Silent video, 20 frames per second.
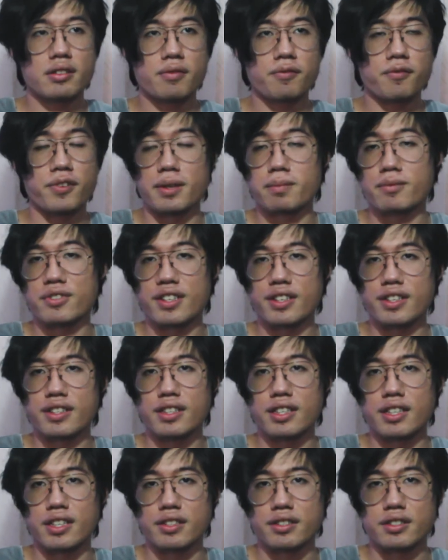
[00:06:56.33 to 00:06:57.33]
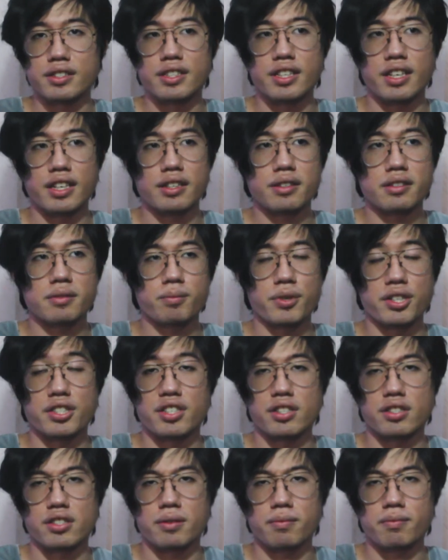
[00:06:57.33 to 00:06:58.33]
film anything or take
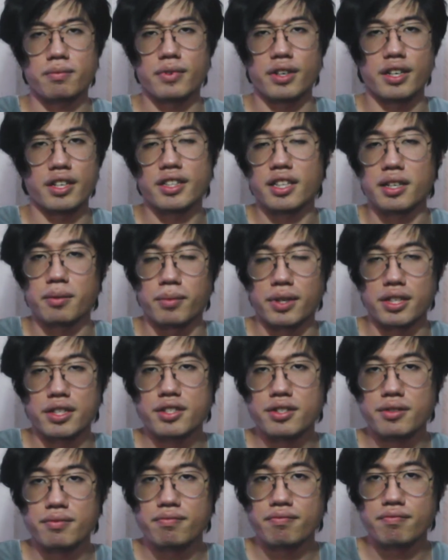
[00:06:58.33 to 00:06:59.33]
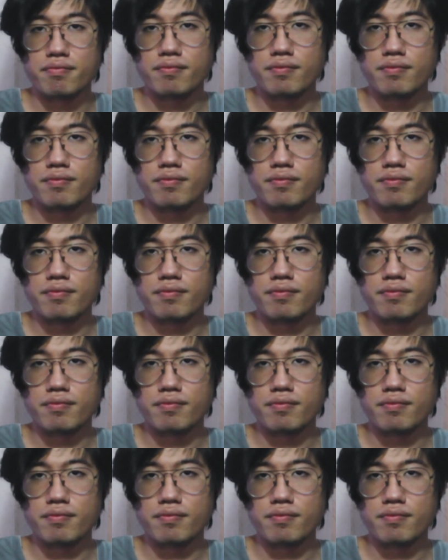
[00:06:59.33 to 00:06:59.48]
pictures of anything much.